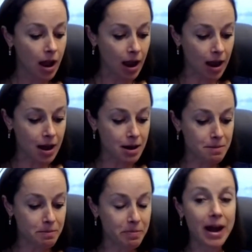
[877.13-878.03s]
um,
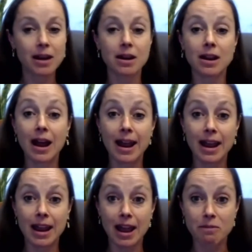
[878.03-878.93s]
but
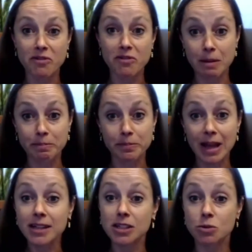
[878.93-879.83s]
I am very
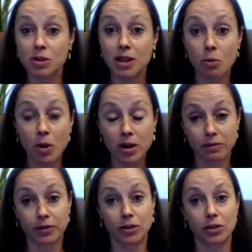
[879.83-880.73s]
blessed with a
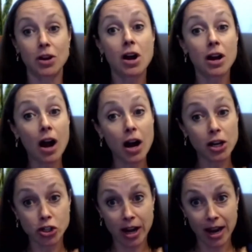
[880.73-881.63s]
wonderful
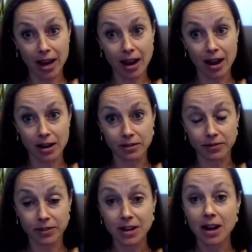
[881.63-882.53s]
cadre of
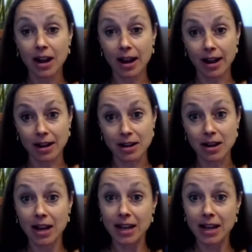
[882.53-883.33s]
uh,